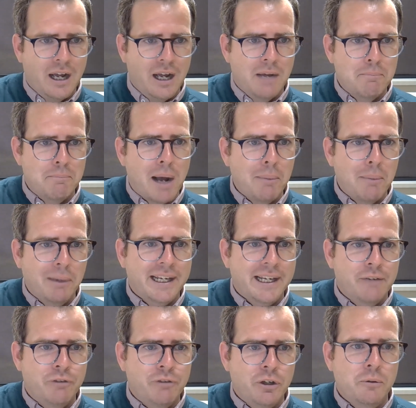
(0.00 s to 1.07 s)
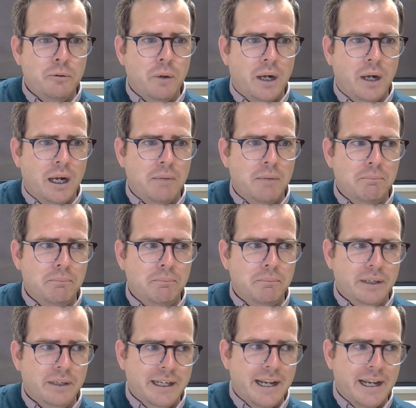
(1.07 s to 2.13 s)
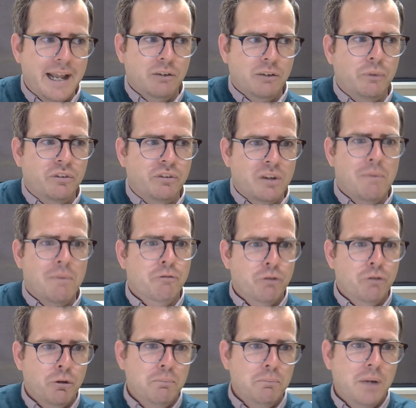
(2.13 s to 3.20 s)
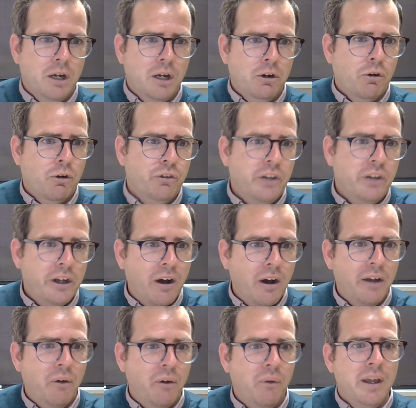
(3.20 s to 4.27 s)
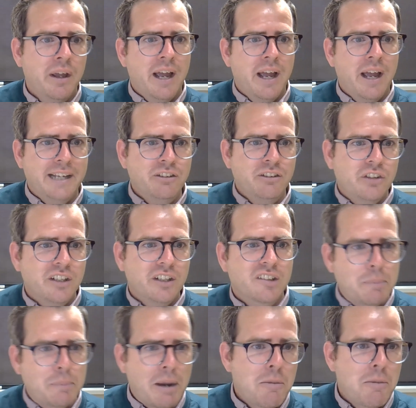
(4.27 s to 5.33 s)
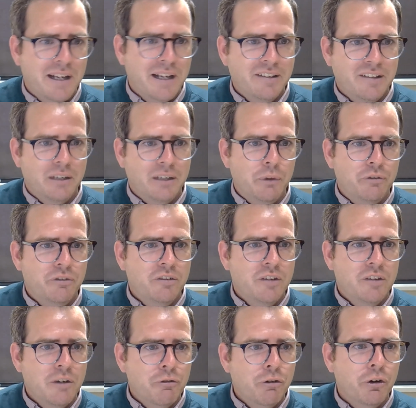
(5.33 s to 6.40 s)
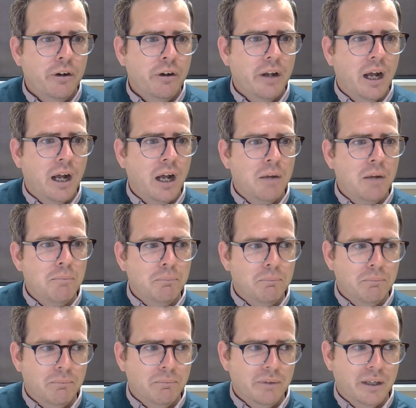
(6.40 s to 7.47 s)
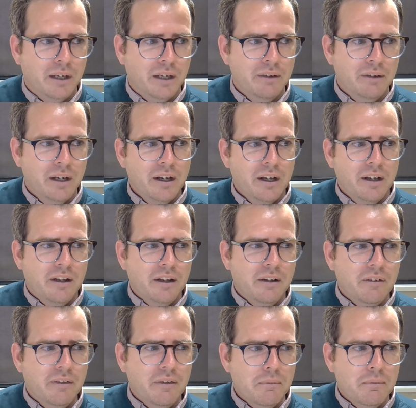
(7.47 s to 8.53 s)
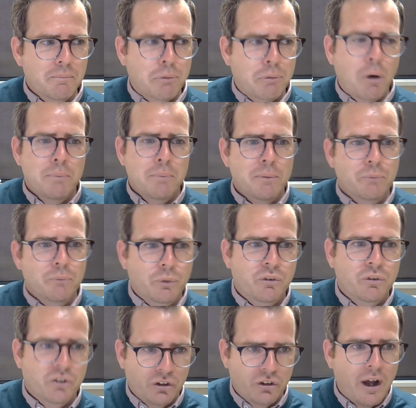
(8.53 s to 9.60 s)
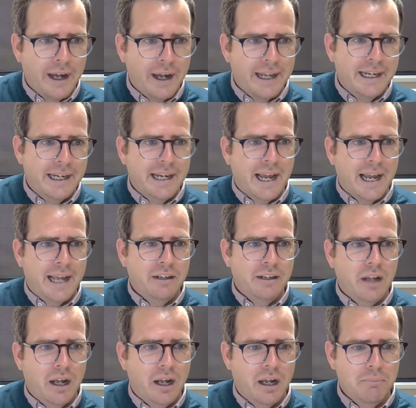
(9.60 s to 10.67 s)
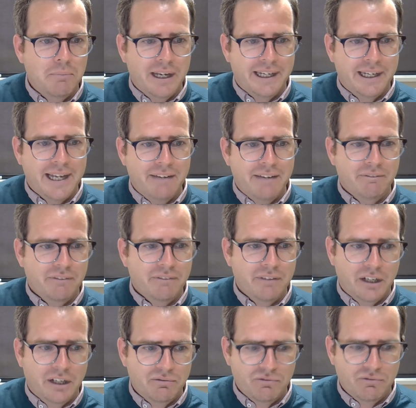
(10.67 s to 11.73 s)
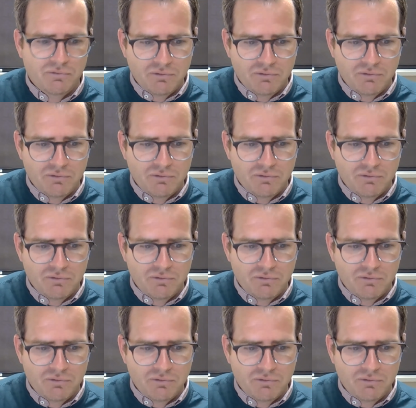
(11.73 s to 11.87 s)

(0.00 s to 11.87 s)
um, public if you um, connect with someone from across the aisle. Again, just experimenting with different um, you know, problems with society, and again, you know,